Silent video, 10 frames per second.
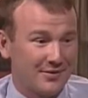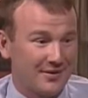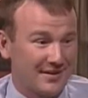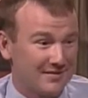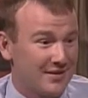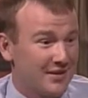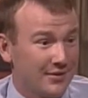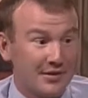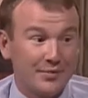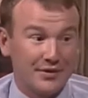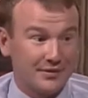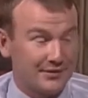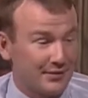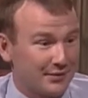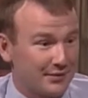We can put a
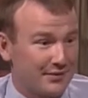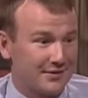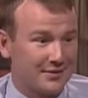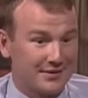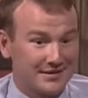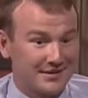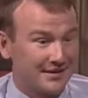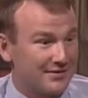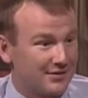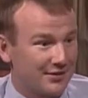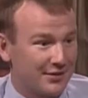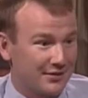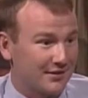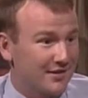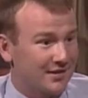tooth or a denture
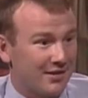or